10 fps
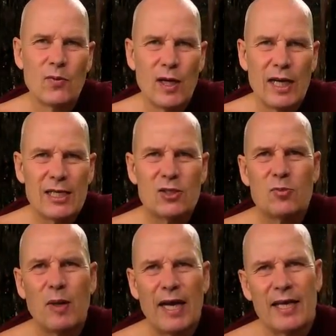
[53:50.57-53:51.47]
released
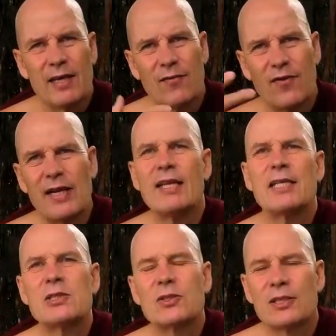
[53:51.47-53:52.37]
by
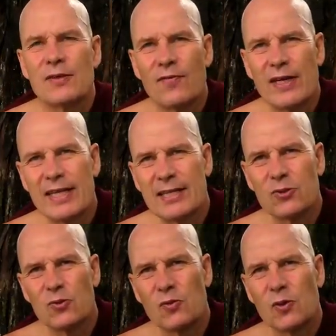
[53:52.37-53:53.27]
friendliness.
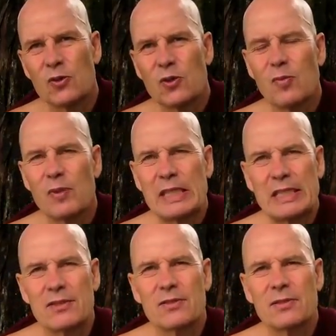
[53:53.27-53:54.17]
Friendliness towards all
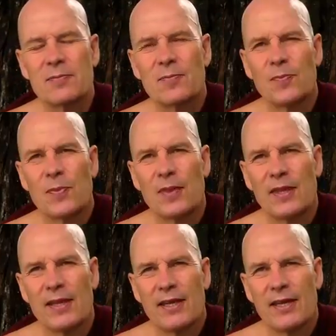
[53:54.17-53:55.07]
beings.
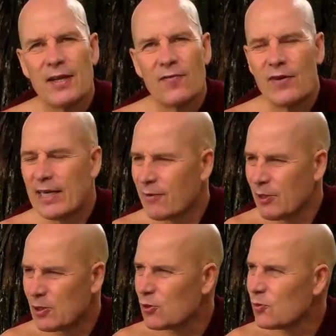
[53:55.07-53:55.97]

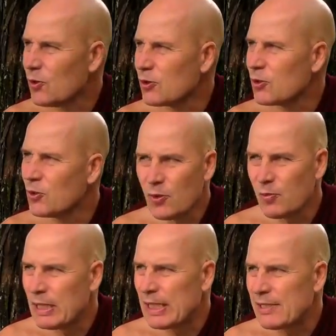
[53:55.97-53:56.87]
Friendliness towards the good
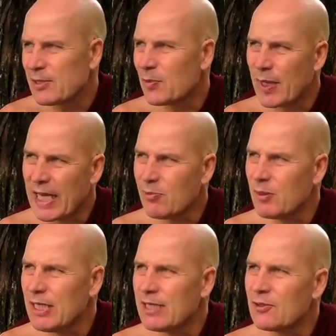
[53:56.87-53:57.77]
beings, the bad
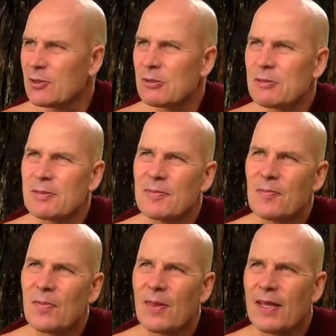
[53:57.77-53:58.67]
beings,
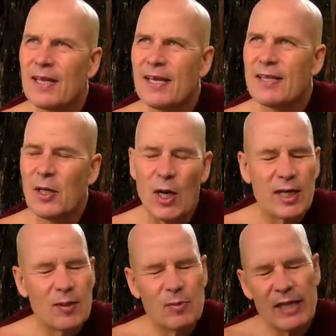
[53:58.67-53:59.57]
the
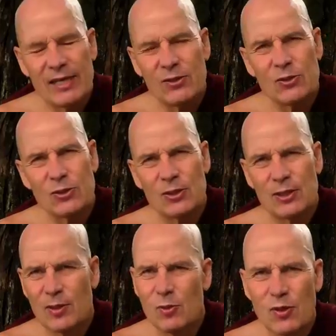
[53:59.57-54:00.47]
ugly beings,
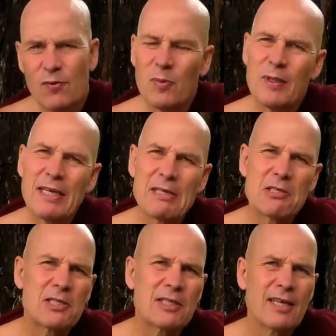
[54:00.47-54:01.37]
the beautiful
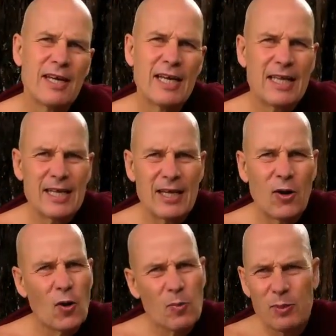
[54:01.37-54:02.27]
beings,
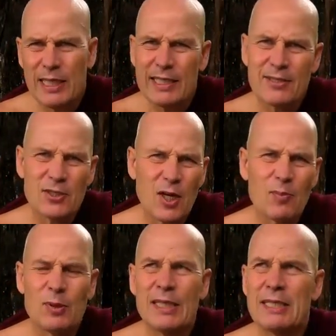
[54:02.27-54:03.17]
the old beings, the
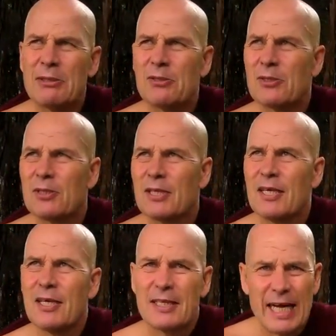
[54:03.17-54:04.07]
young beings,
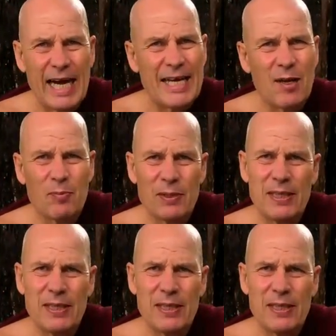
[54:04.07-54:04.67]
the high up